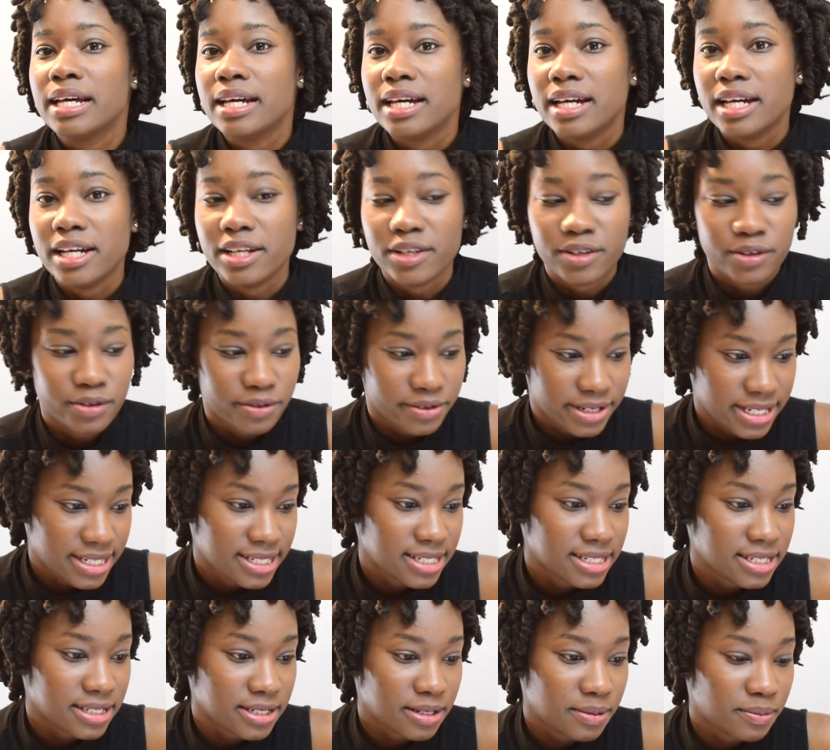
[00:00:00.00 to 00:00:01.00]
and
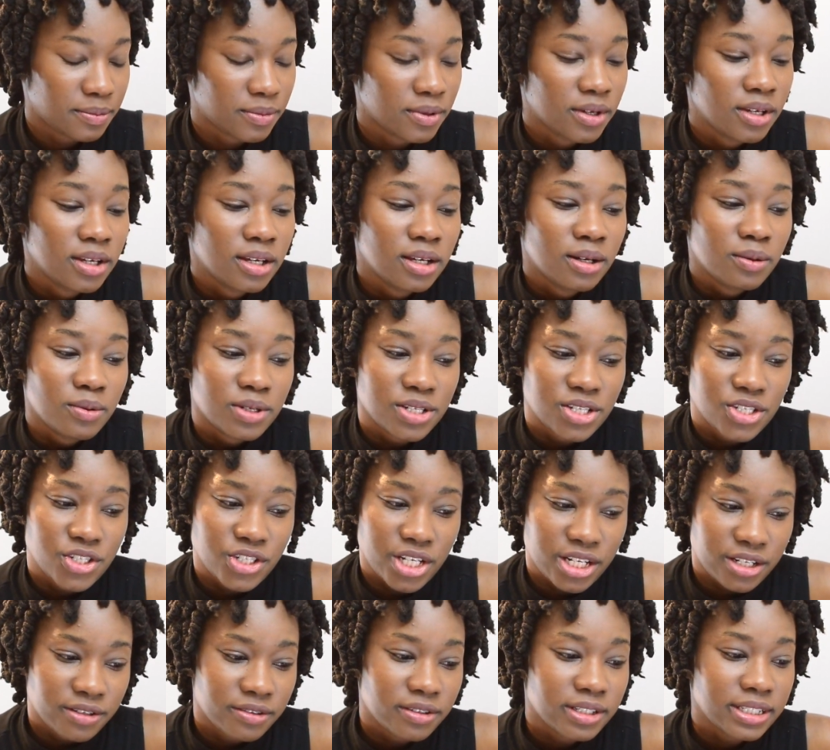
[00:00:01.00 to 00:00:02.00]
racism, which
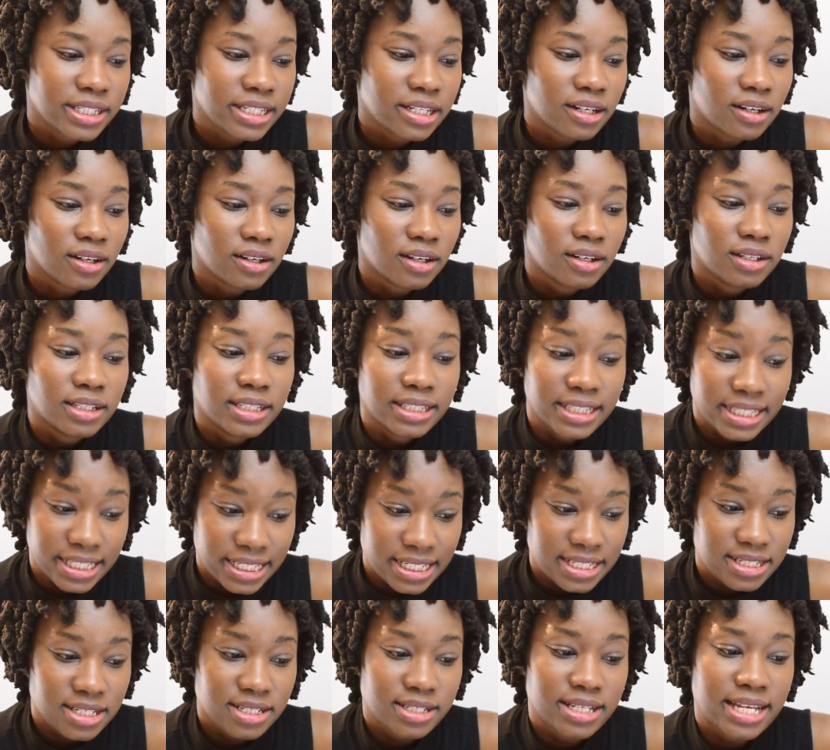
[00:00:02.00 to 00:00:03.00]
generally
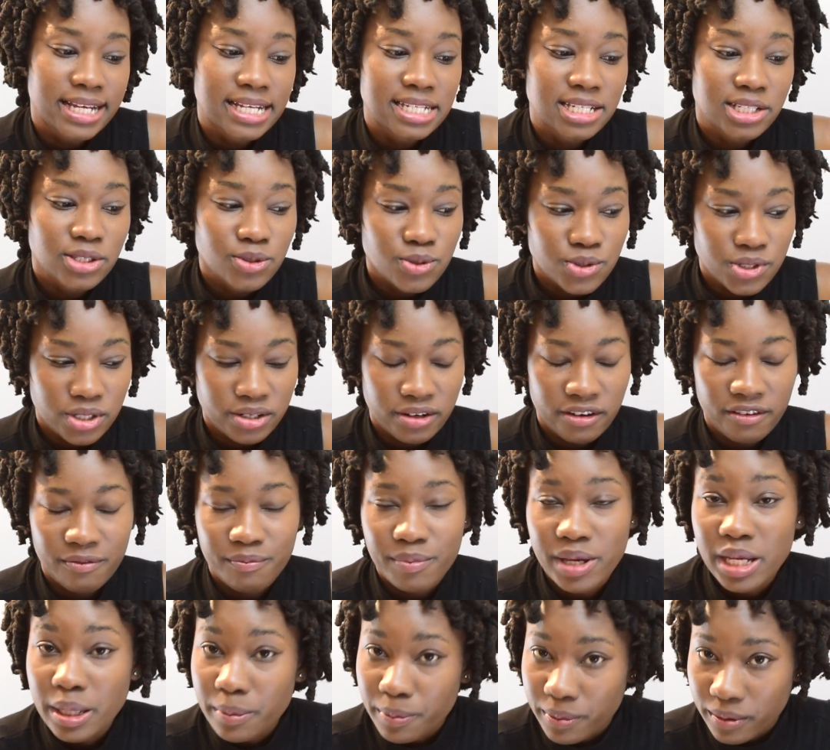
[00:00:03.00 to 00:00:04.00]
lead to the exclusion of
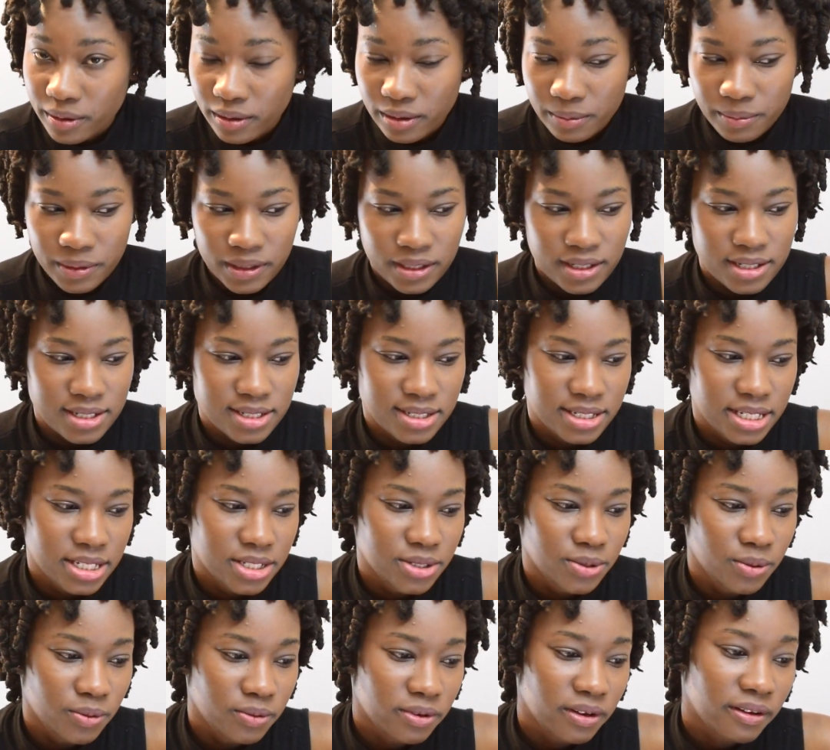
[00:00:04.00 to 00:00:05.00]
people because they
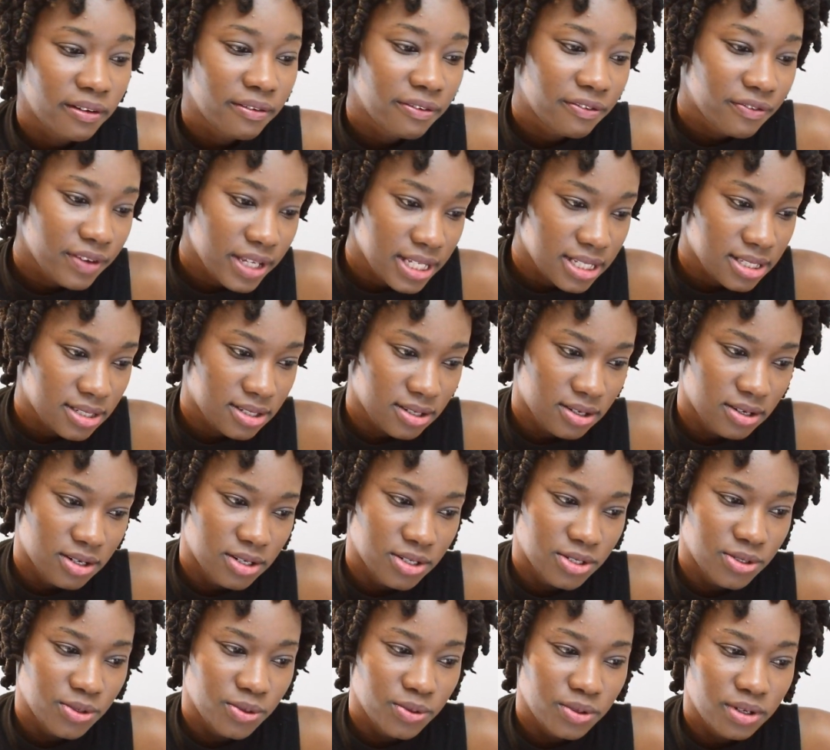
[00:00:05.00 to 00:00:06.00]
do not fit or
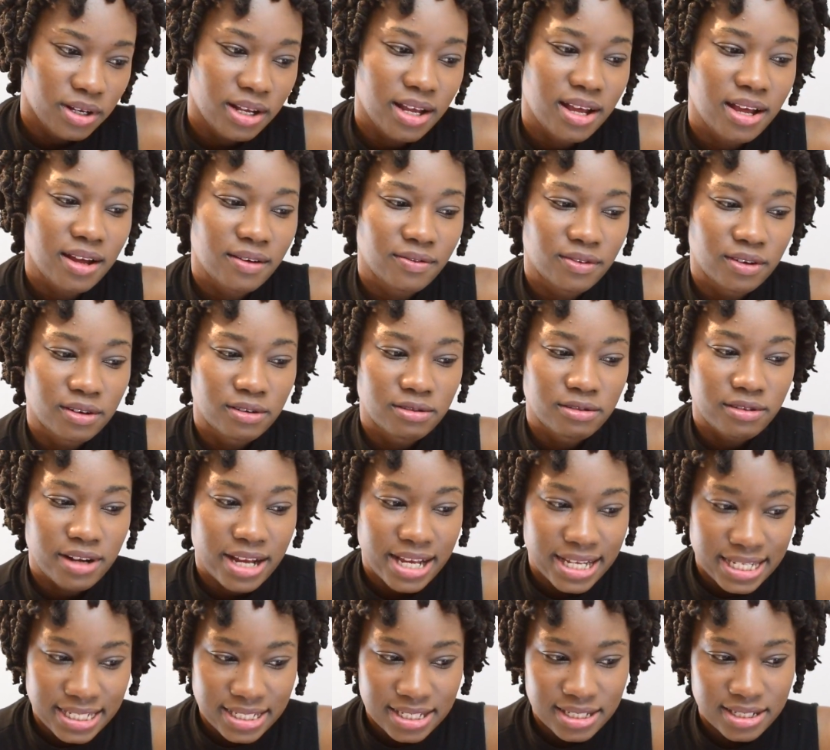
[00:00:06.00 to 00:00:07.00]
do not have a
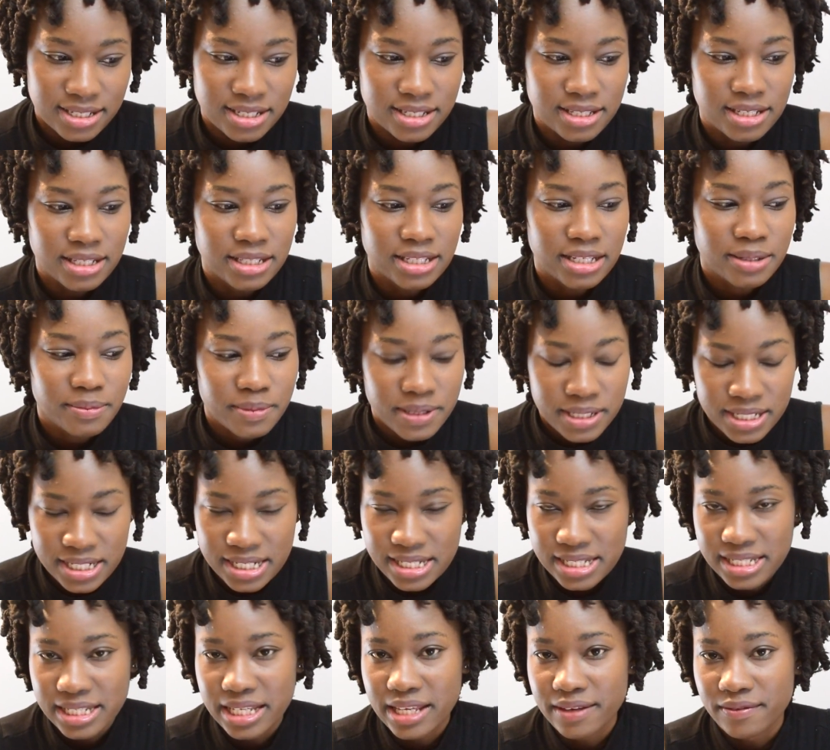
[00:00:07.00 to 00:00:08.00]
right to the
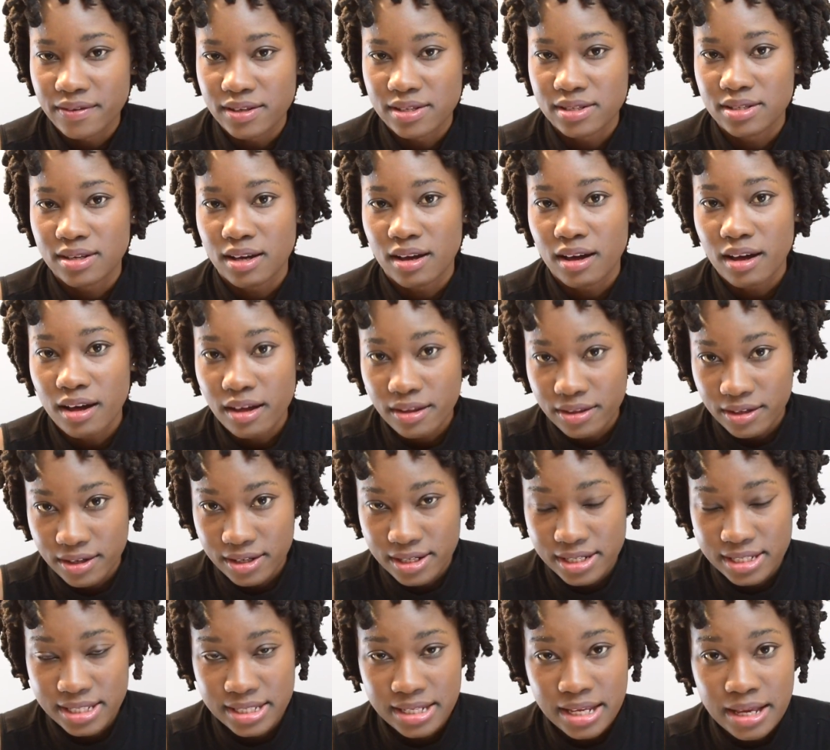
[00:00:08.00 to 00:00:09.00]
liberties given to
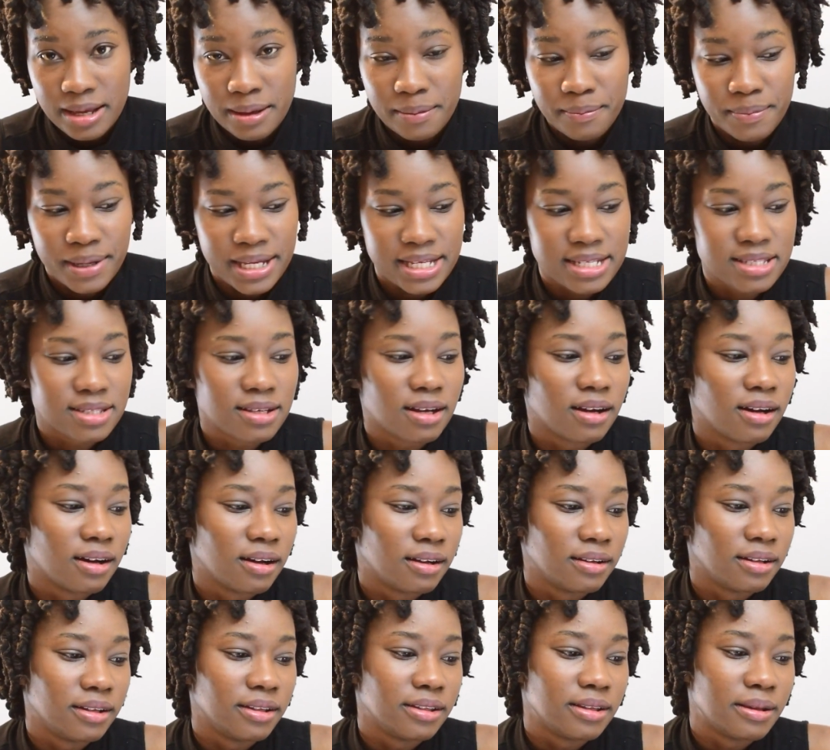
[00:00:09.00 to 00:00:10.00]
others based
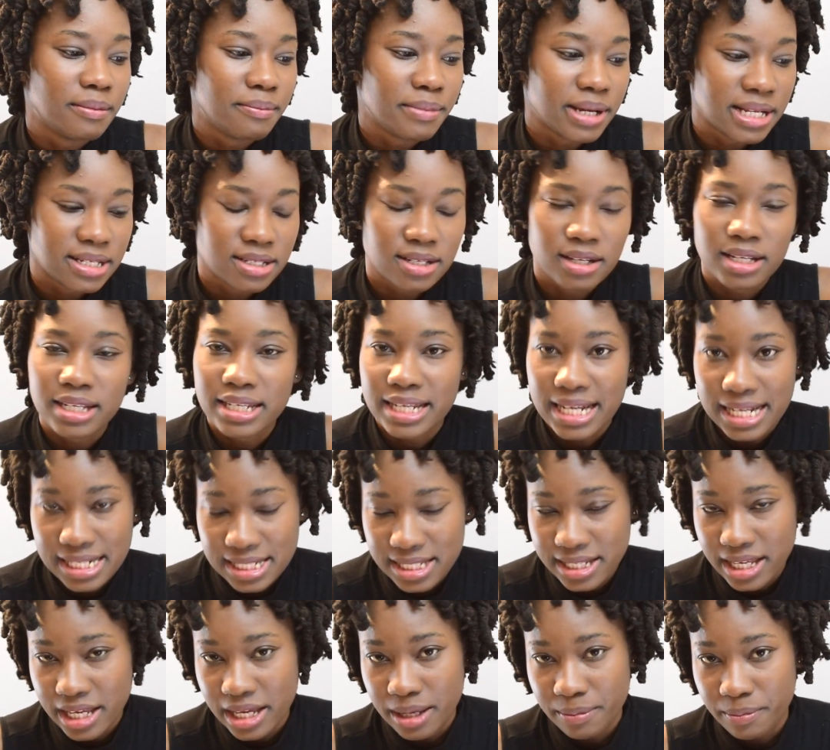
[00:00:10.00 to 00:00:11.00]
on the mental
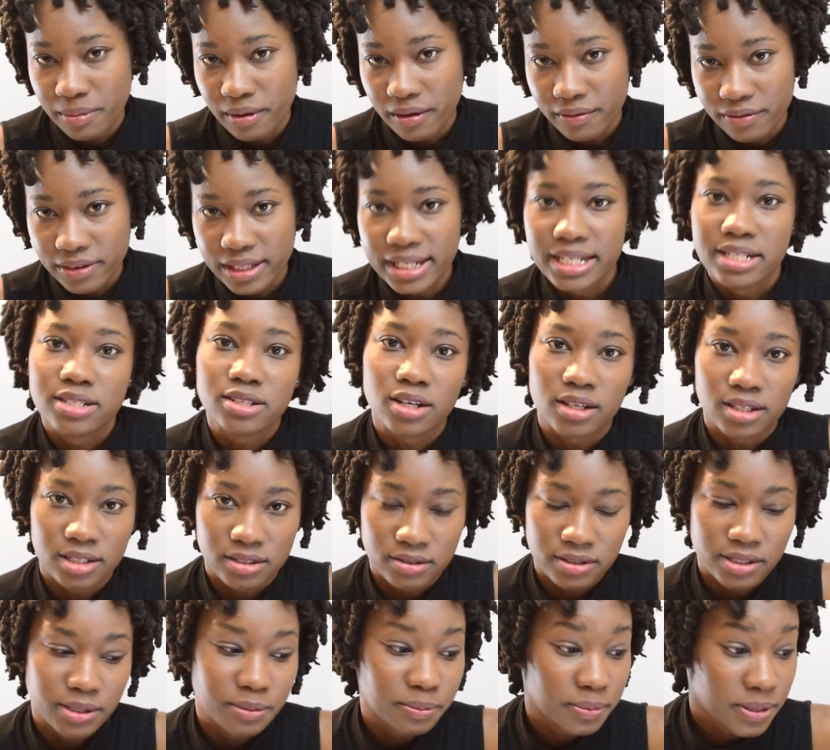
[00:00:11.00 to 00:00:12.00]
landscape of the
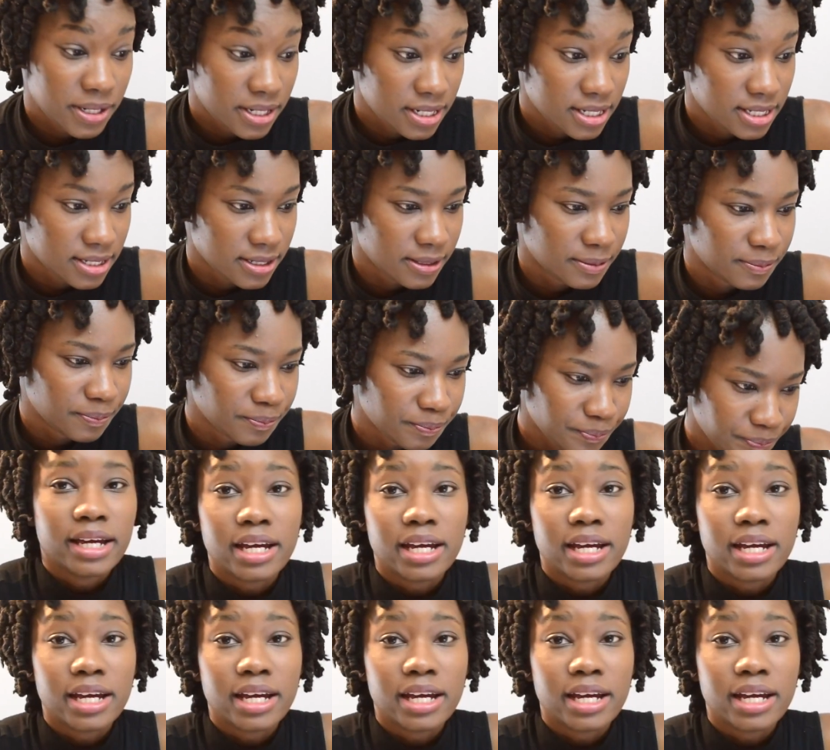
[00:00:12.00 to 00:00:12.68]
intolerant person.